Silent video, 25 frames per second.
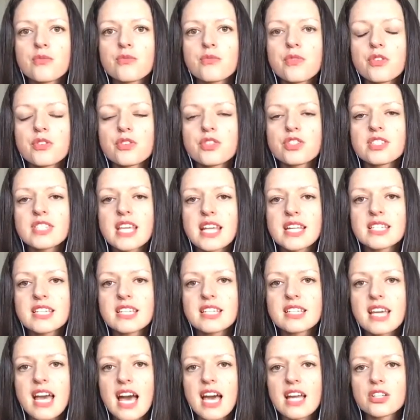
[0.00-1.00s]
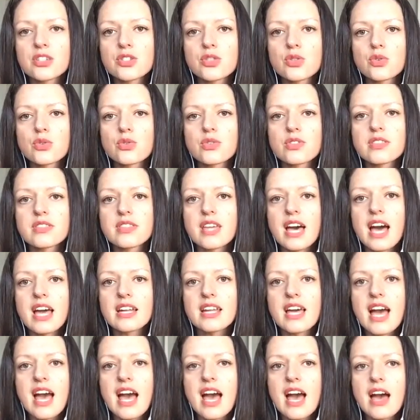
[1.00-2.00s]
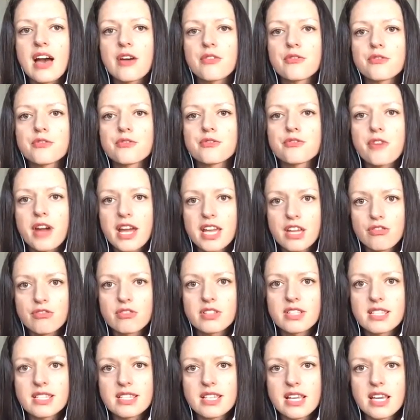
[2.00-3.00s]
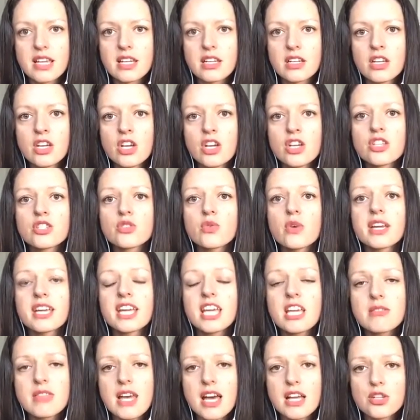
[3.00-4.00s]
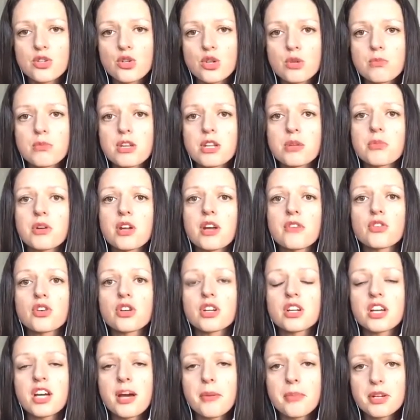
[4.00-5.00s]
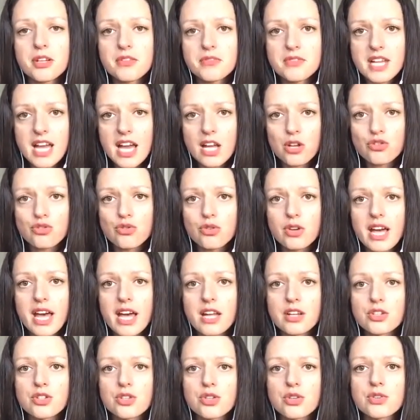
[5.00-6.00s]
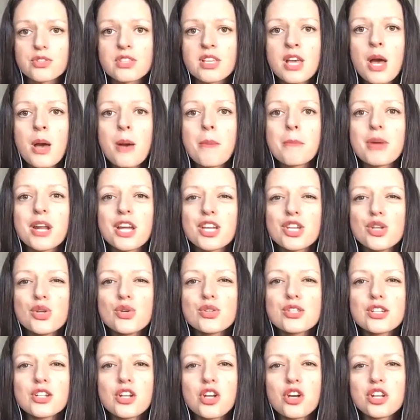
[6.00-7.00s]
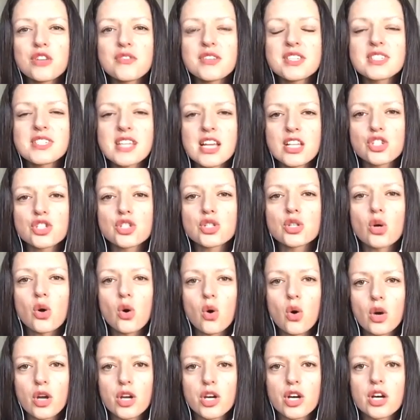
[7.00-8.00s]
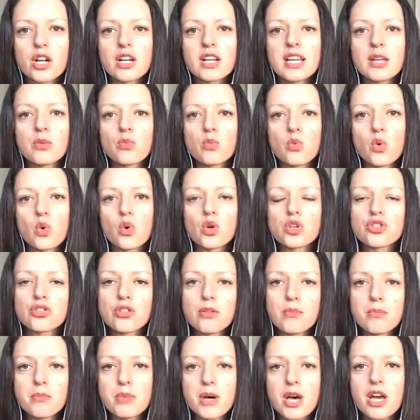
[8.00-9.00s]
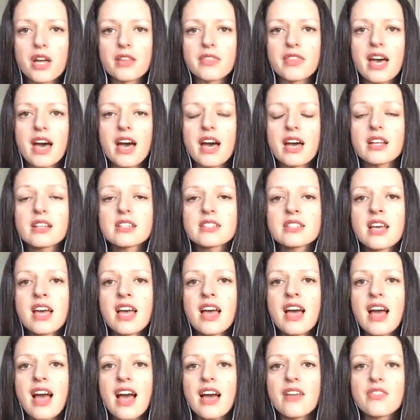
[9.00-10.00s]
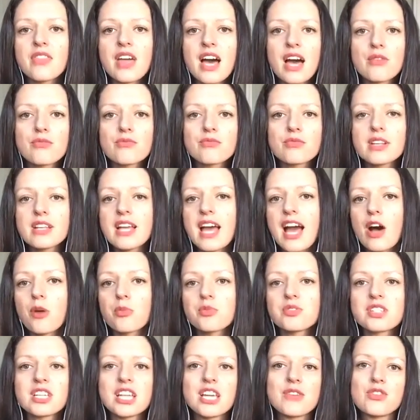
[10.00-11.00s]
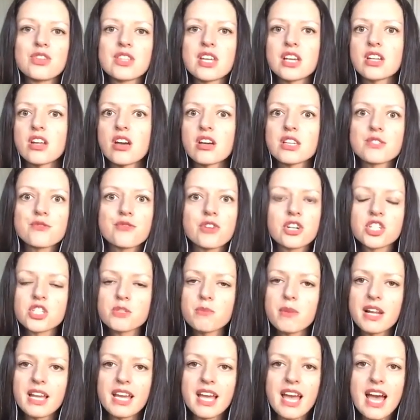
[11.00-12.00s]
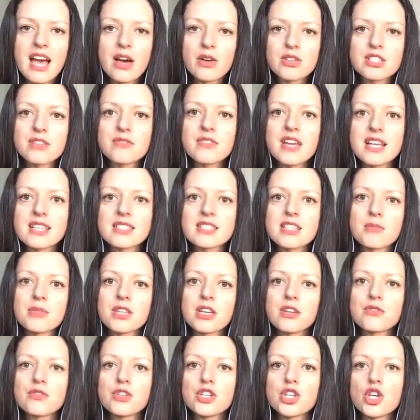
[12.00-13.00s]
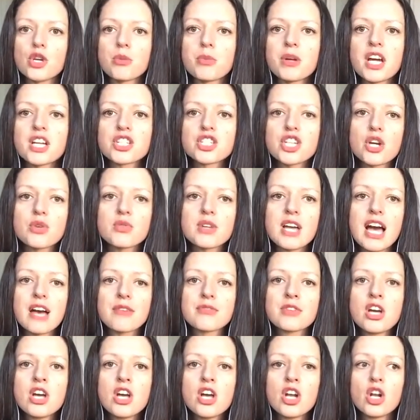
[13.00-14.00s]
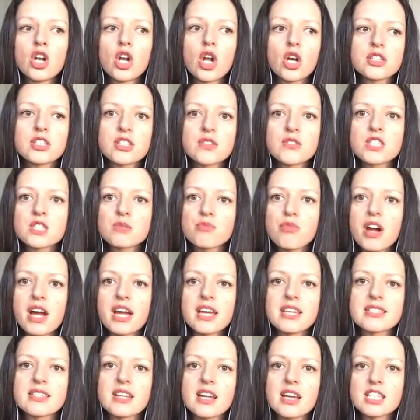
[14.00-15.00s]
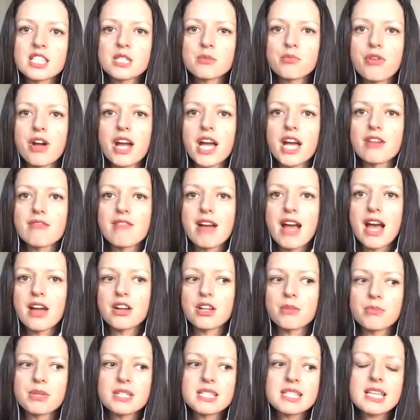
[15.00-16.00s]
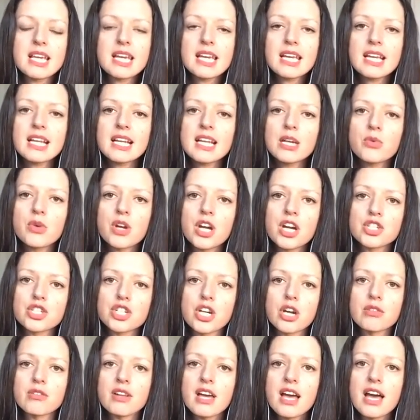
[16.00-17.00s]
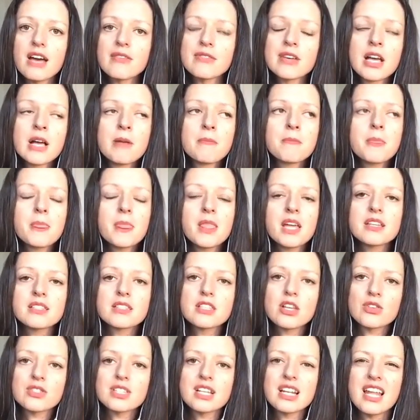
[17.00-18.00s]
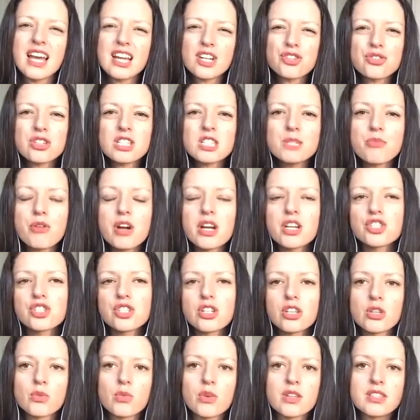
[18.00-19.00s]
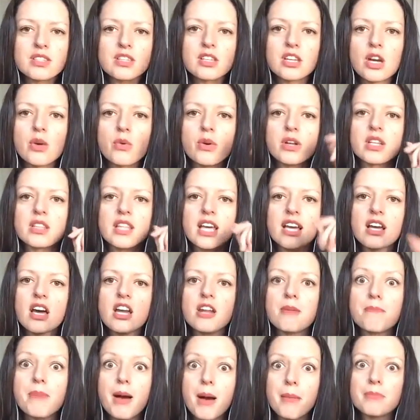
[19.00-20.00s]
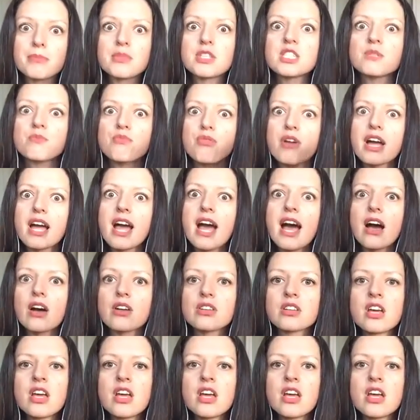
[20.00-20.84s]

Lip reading: scented candles that have fragrance in, so I keep that to a minimum. I've got a couple of natural candles, but I use a lot of essential oil in water and burn that, and that helps to give you that nice fresh smelling house if that's something for you. But I don't have lots of sprays that I spray around, and particularly what I don't have is those electric sprays, you know, the ones that go in and they kind of pump the spray out,